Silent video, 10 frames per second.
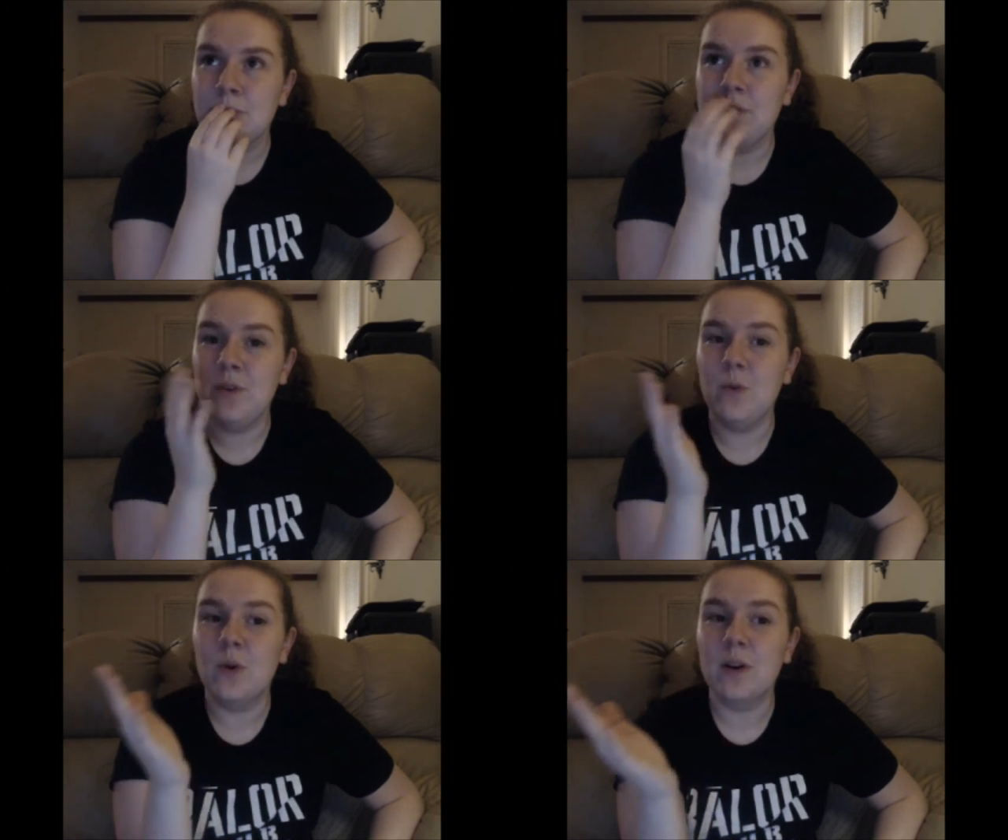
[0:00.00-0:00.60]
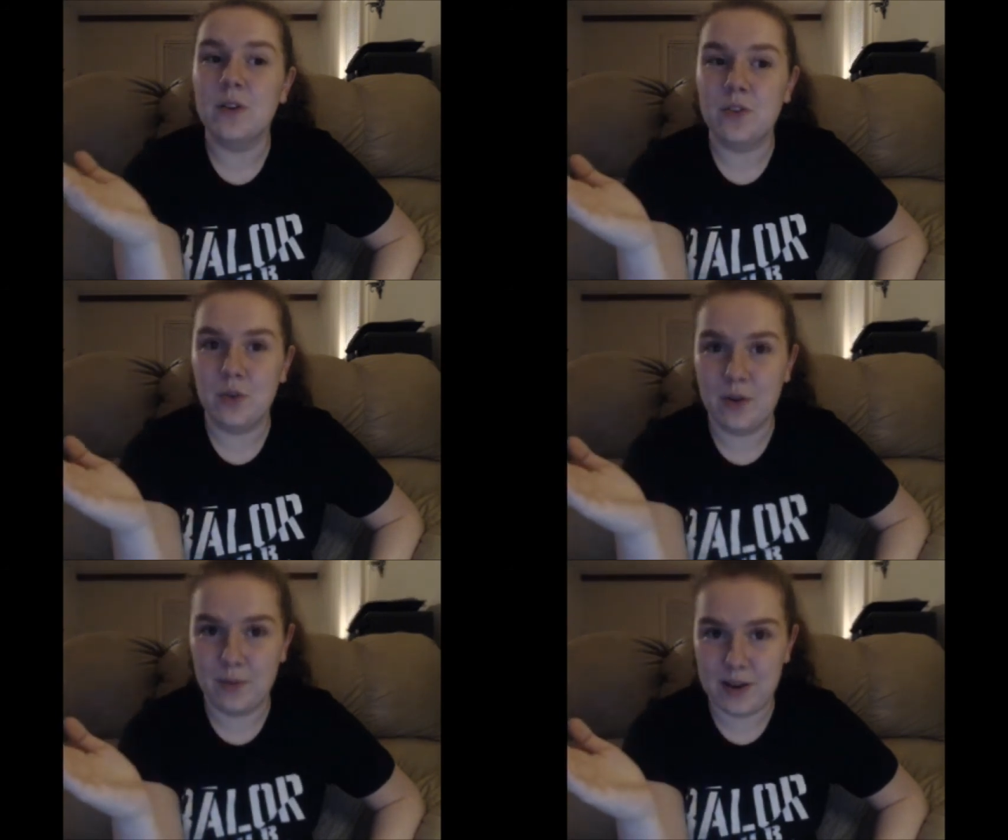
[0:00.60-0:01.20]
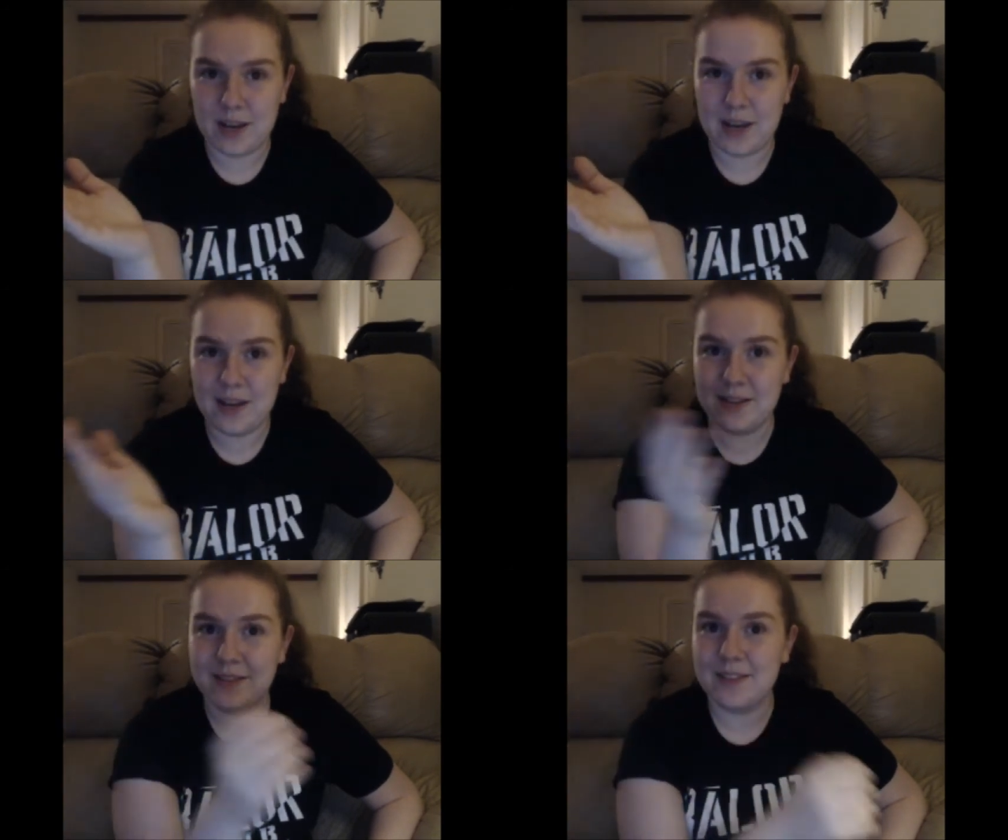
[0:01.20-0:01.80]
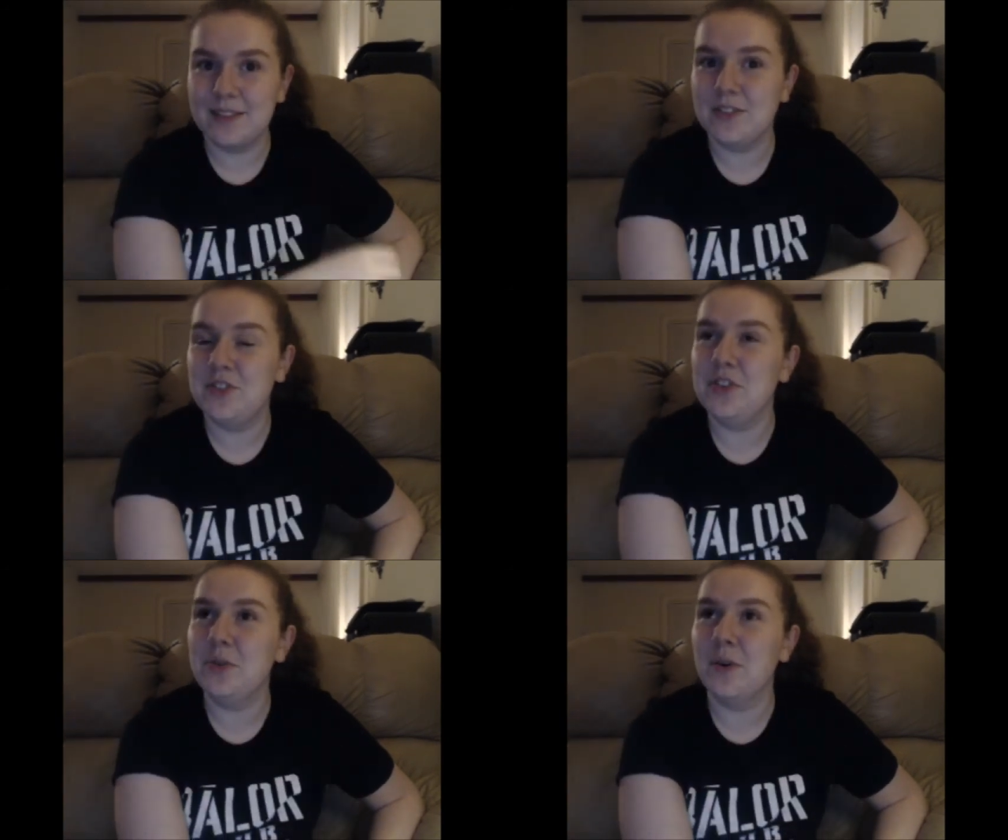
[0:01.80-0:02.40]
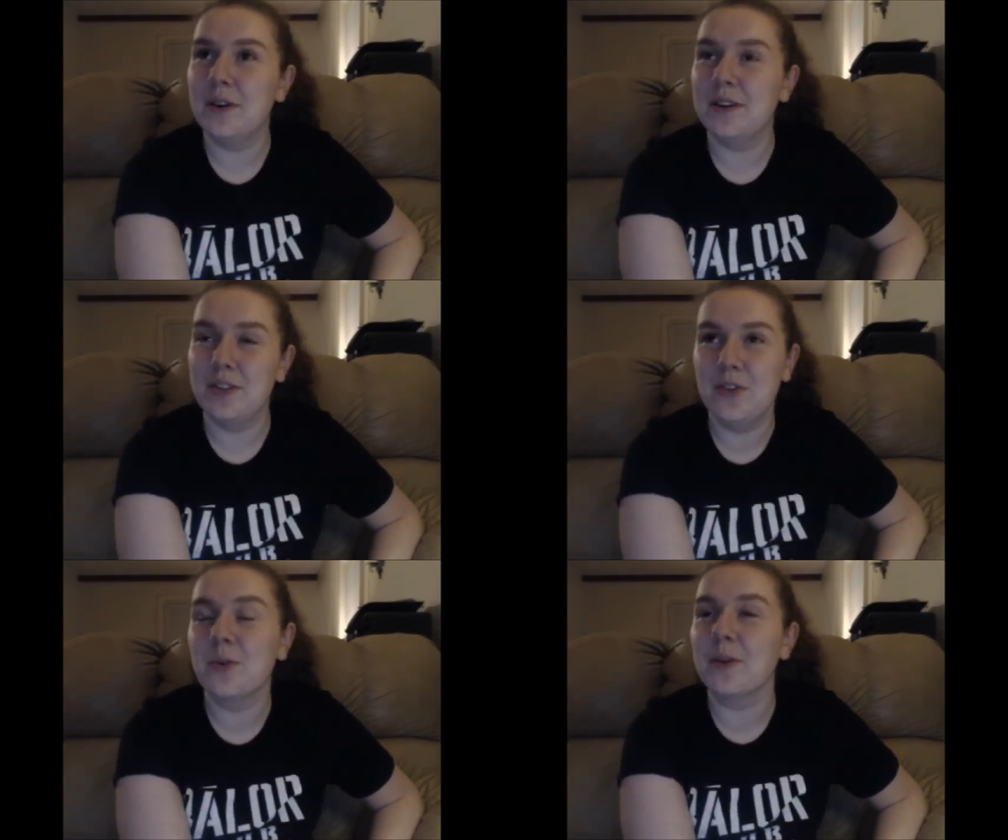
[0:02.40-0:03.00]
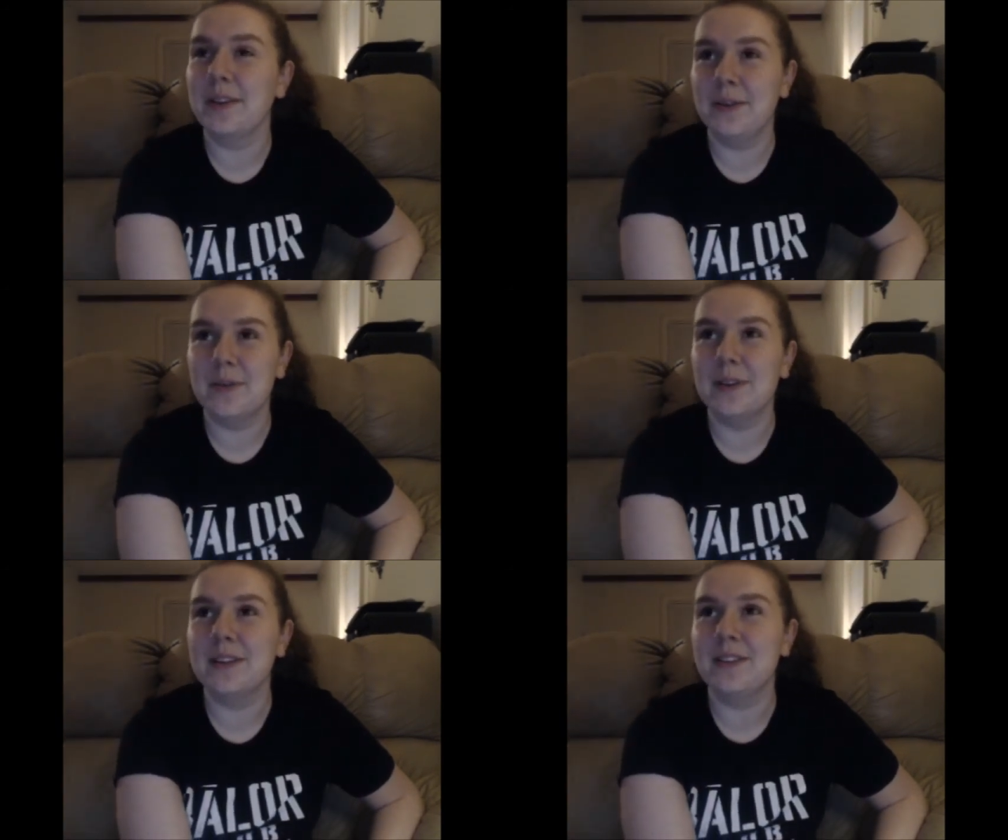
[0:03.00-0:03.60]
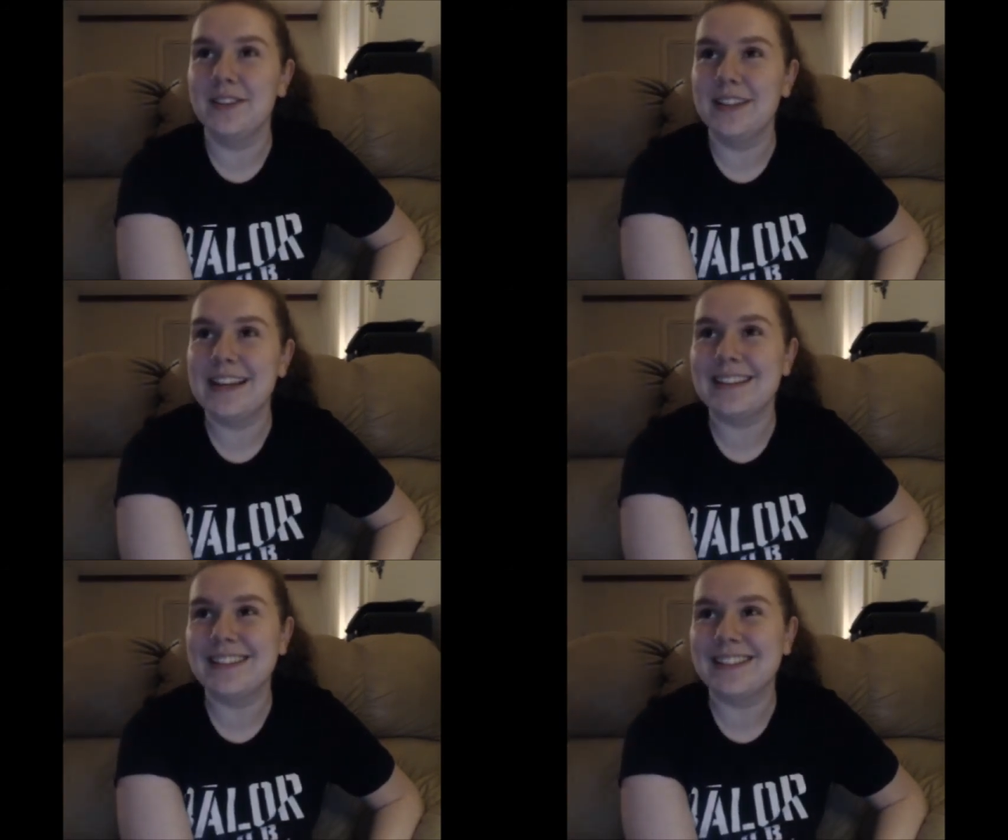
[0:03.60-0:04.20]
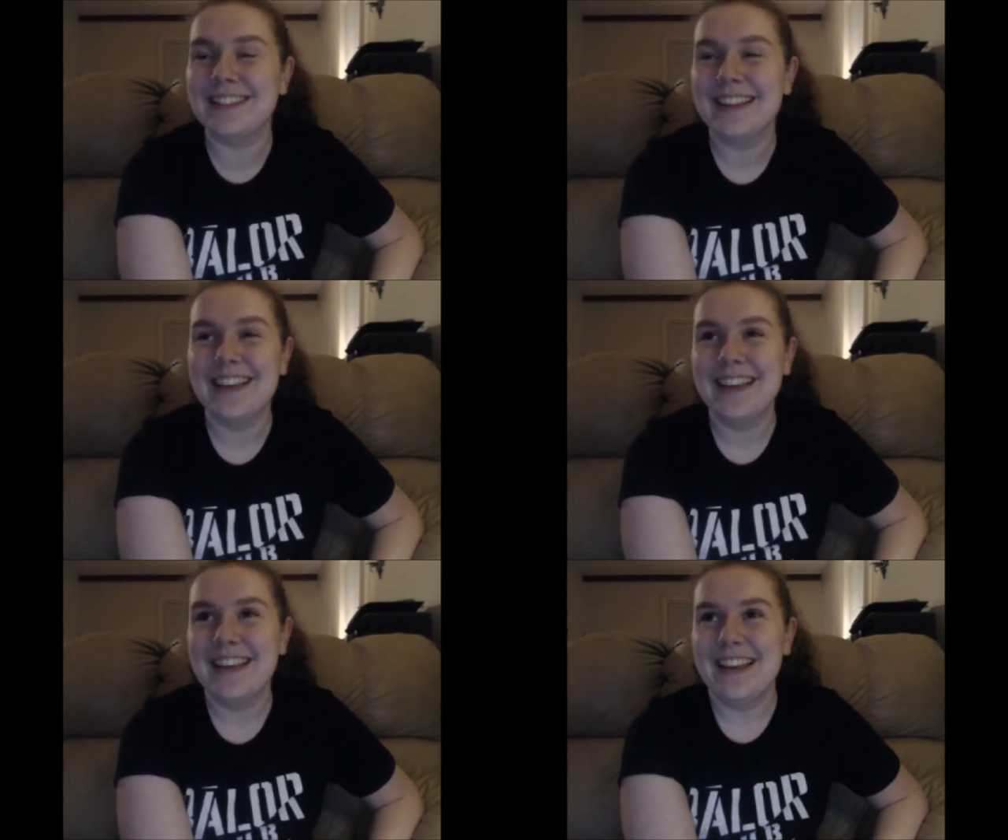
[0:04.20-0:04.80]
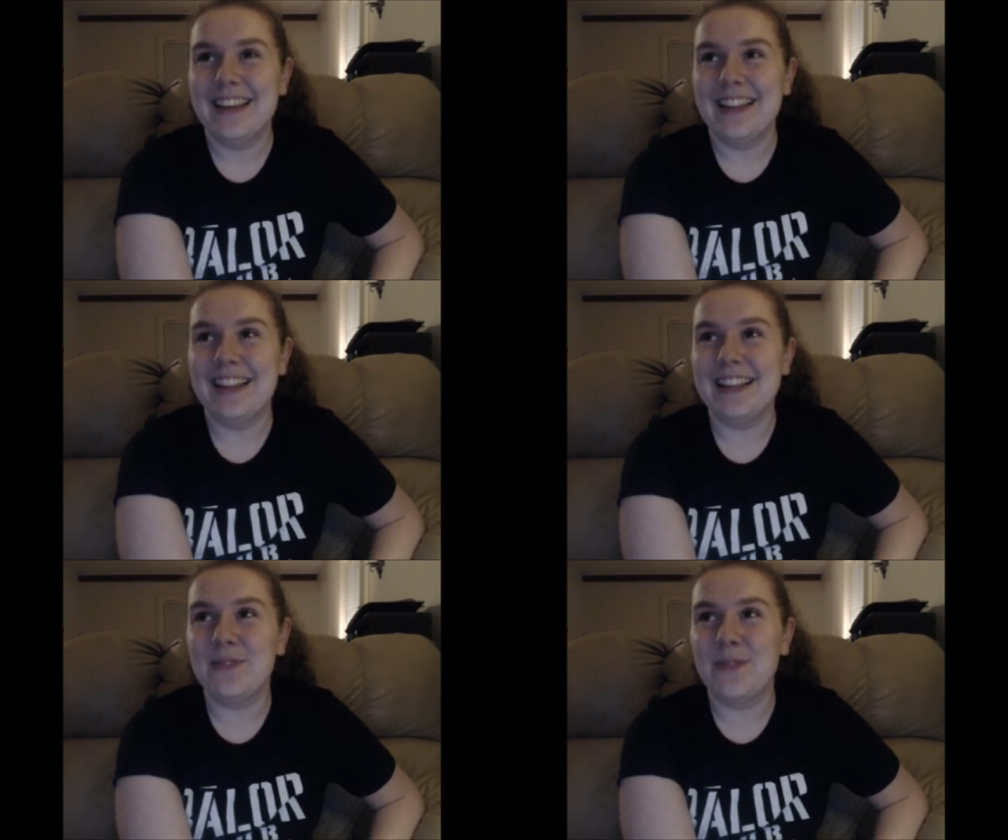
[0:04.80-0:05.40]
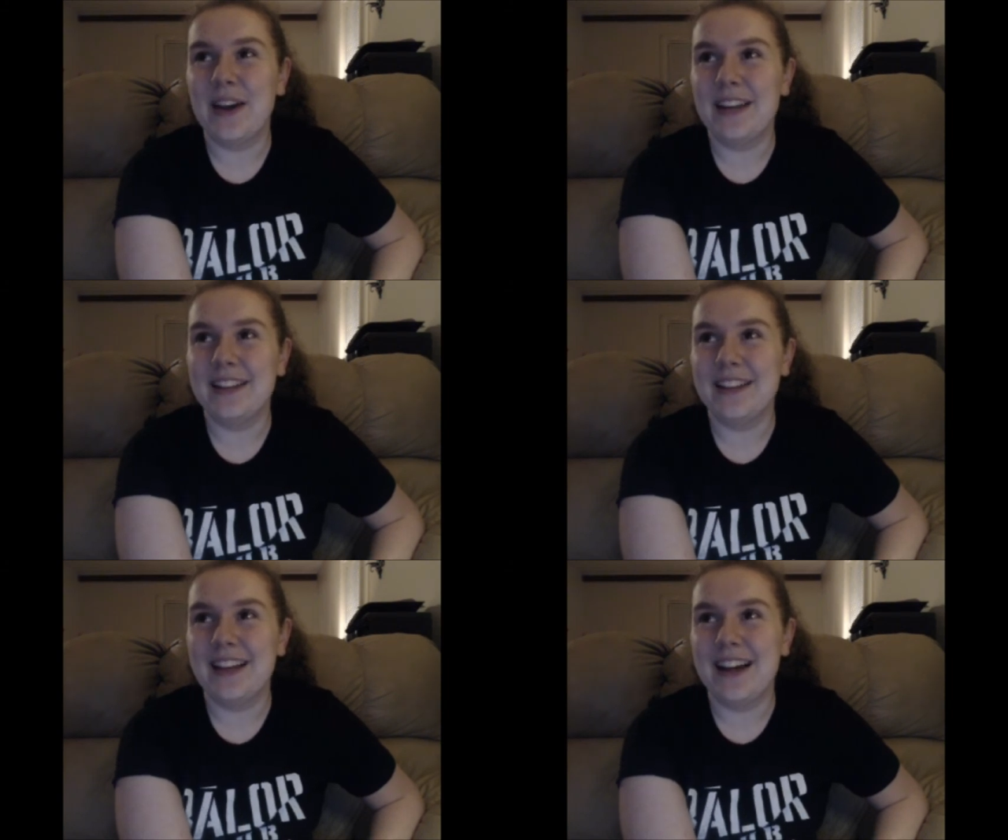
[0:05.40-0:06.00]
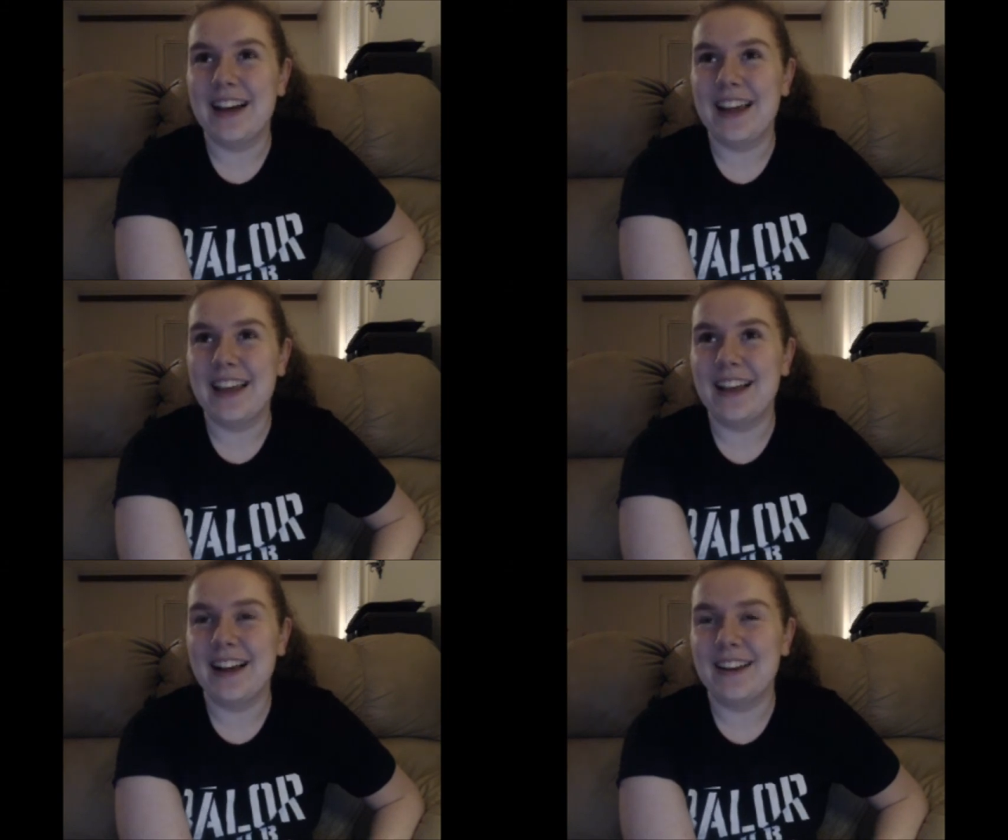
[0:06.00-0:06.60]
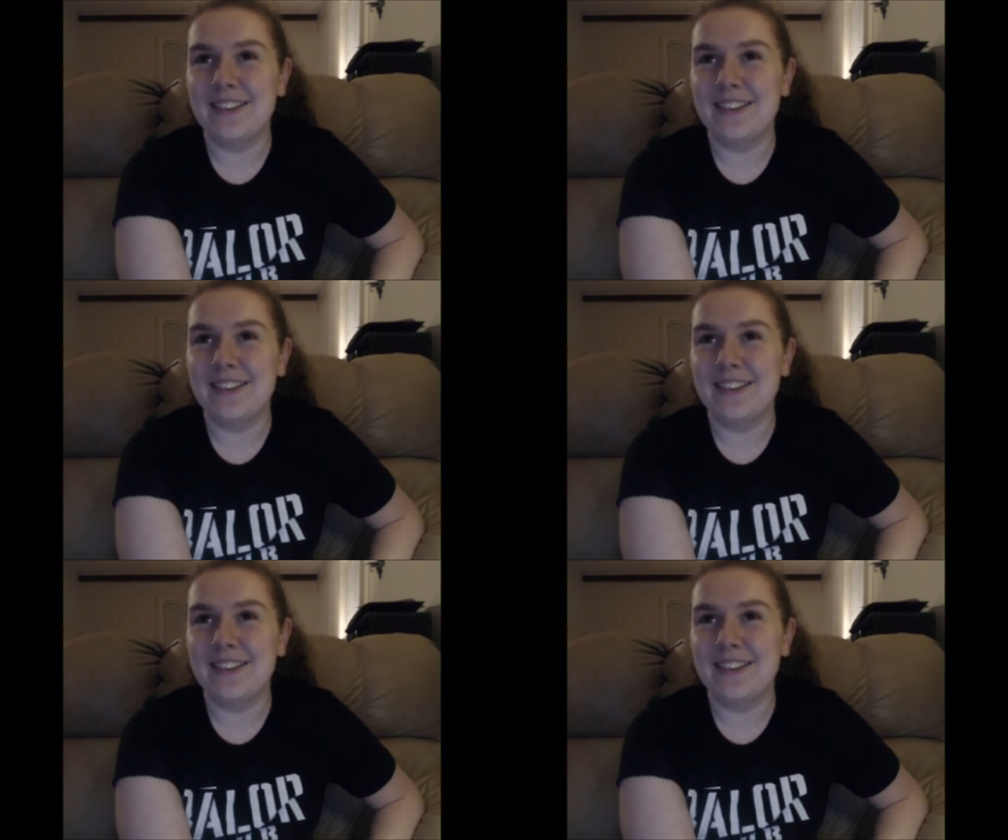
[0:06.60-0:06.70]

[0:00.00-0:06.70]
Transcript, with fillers: You want to do it, Reigns? Do you want? You really want to do this? Let's fight. I ain't got no.